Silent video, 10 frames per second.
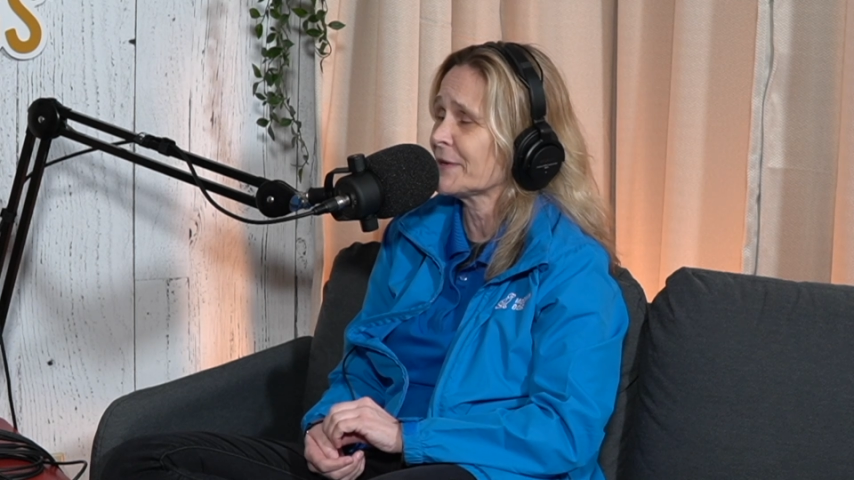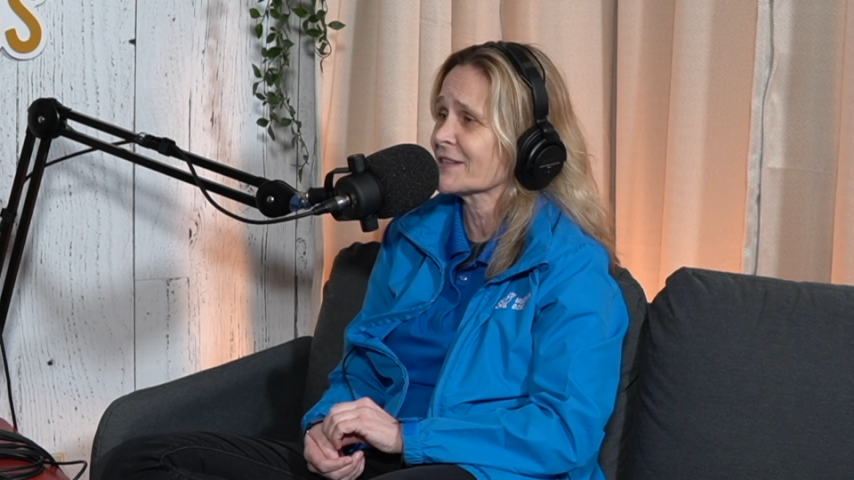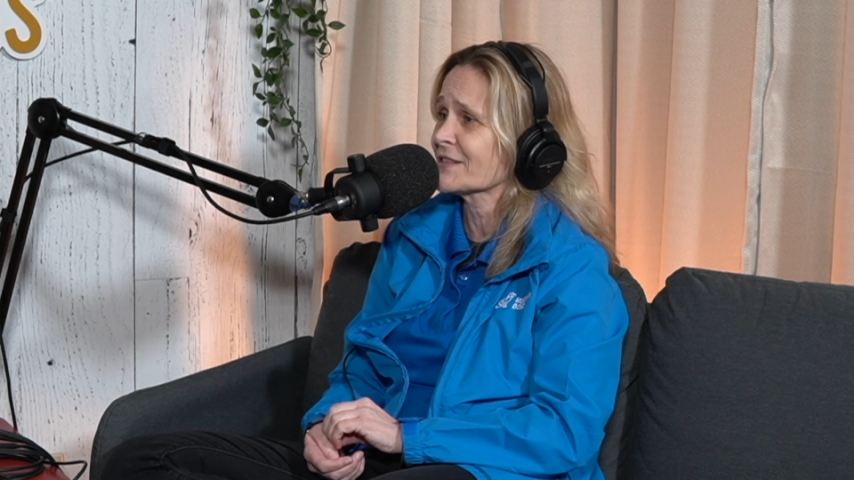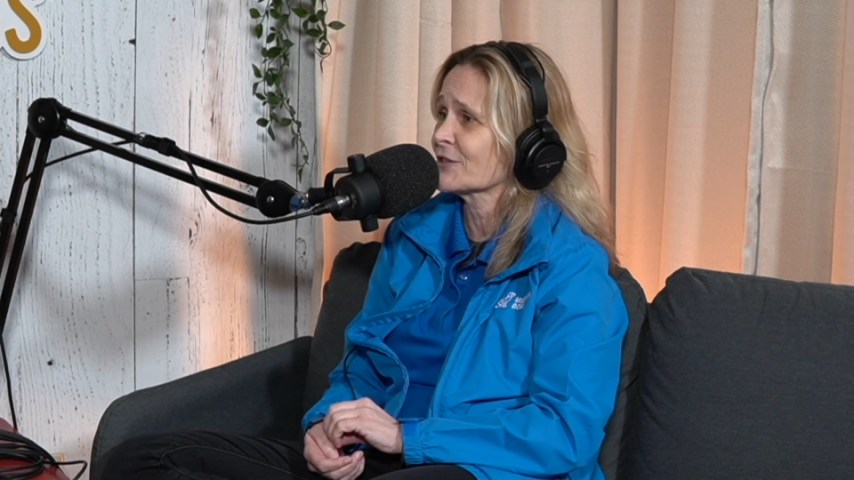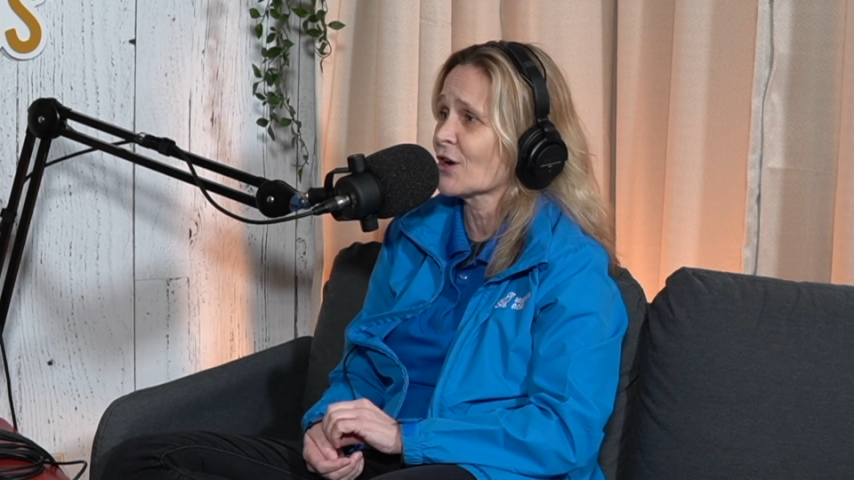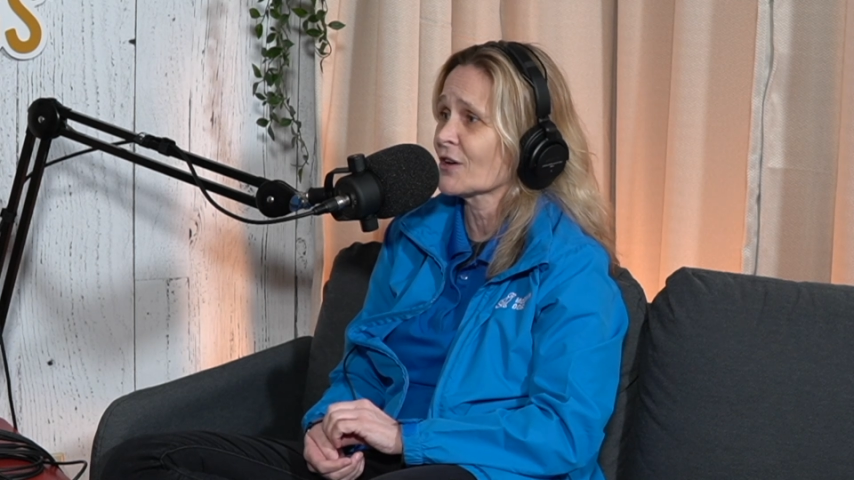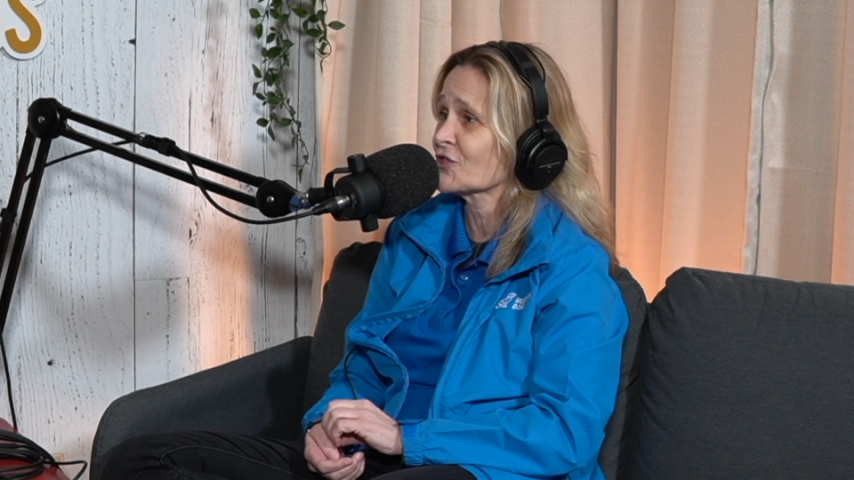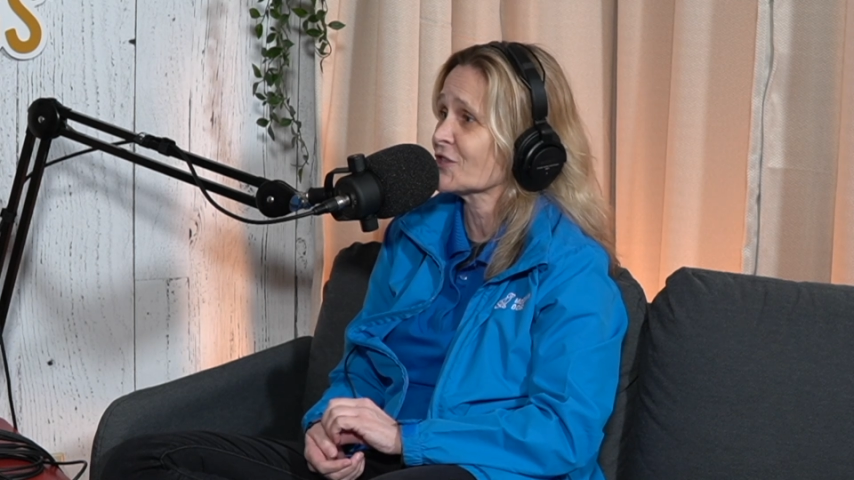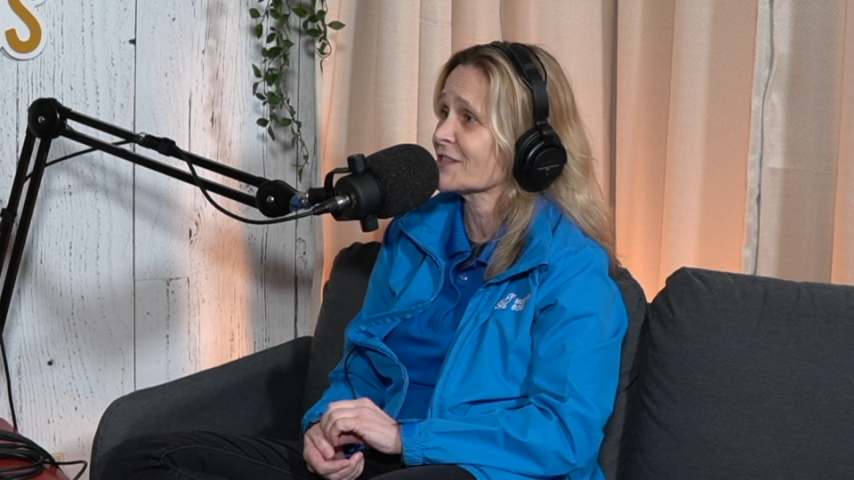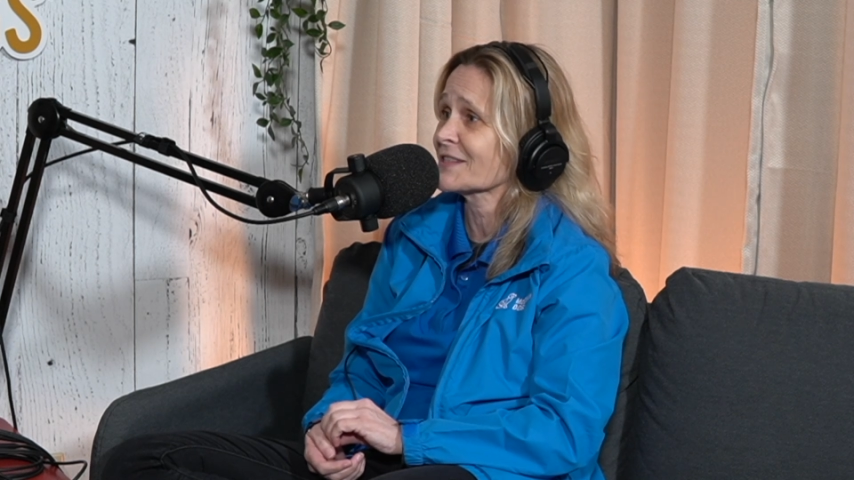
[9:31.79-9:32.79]
because the
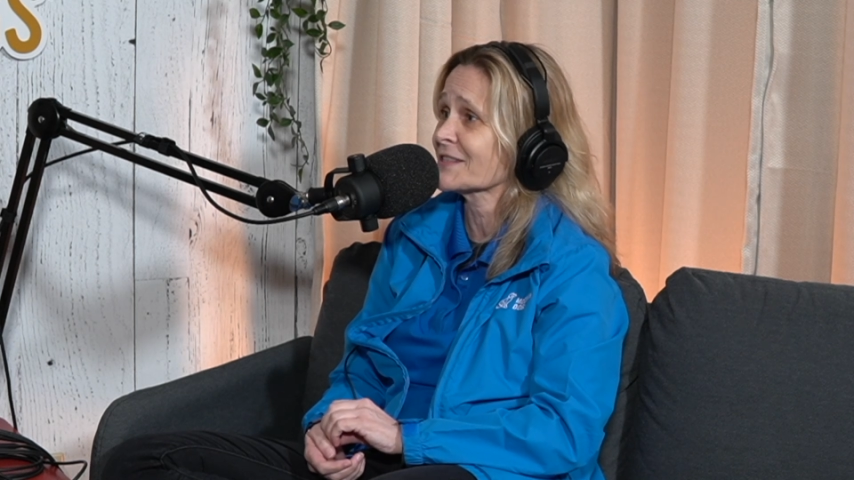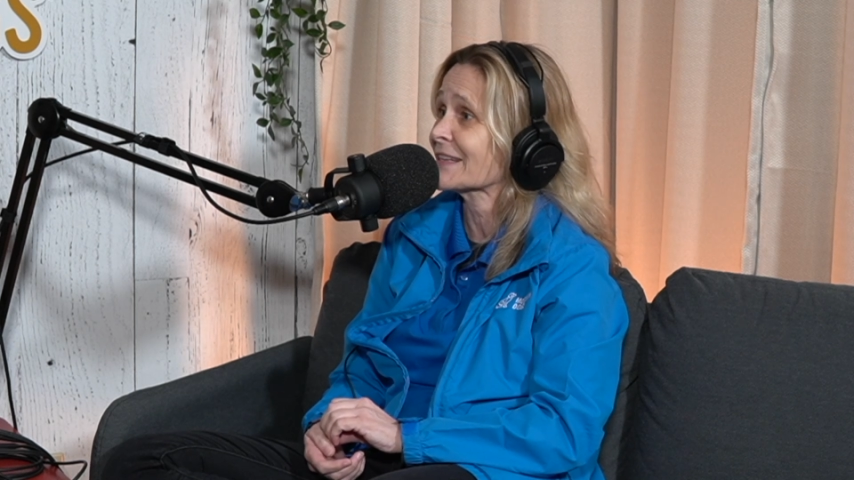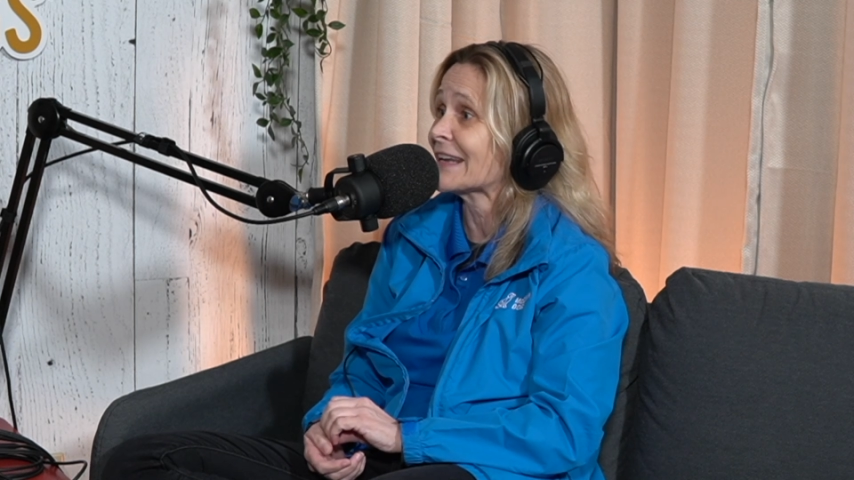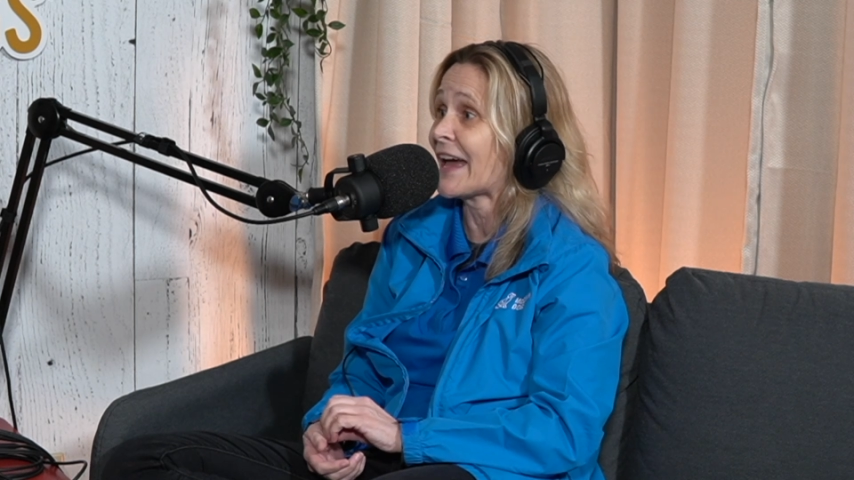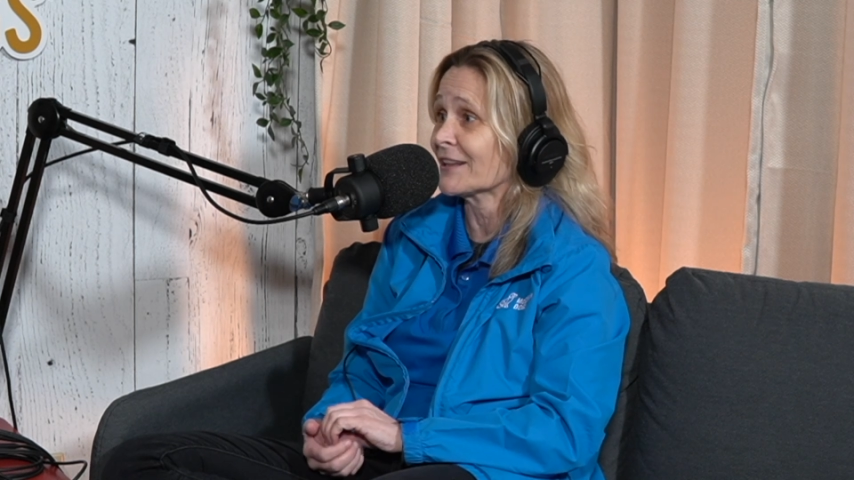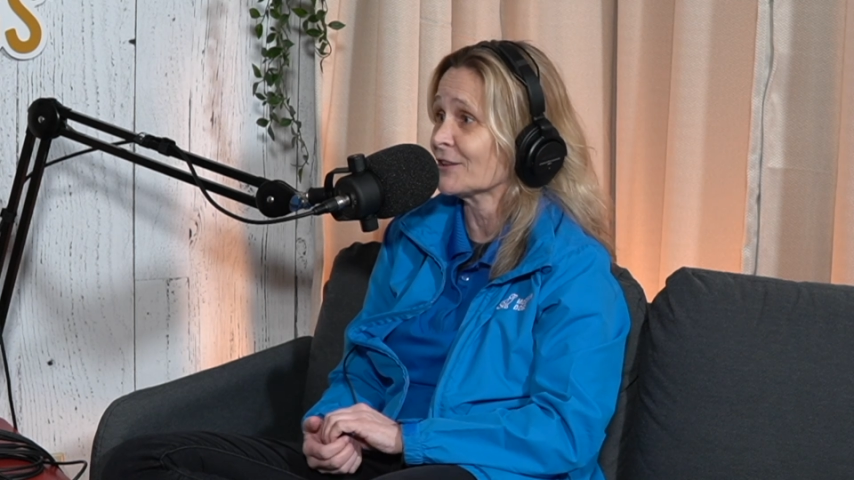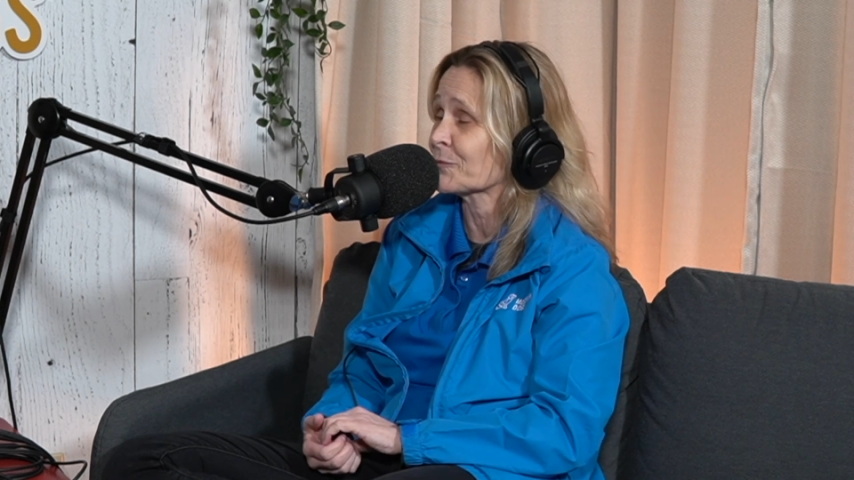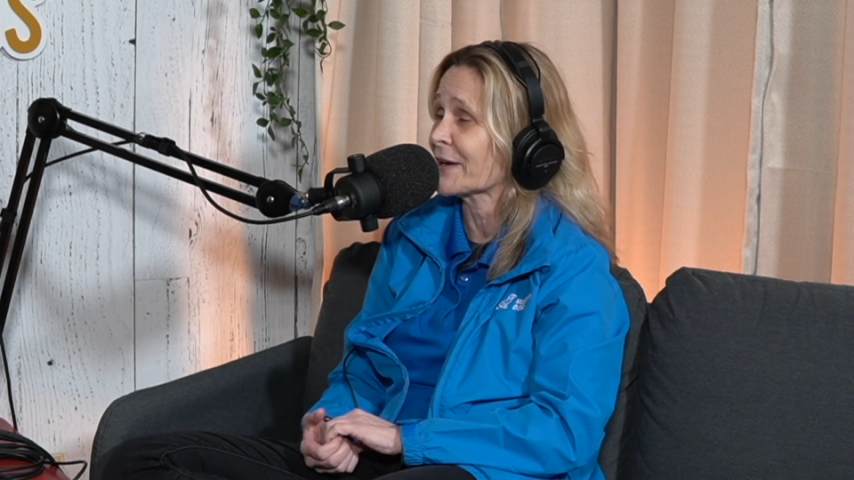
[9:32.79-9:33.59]
dogs just skedaddled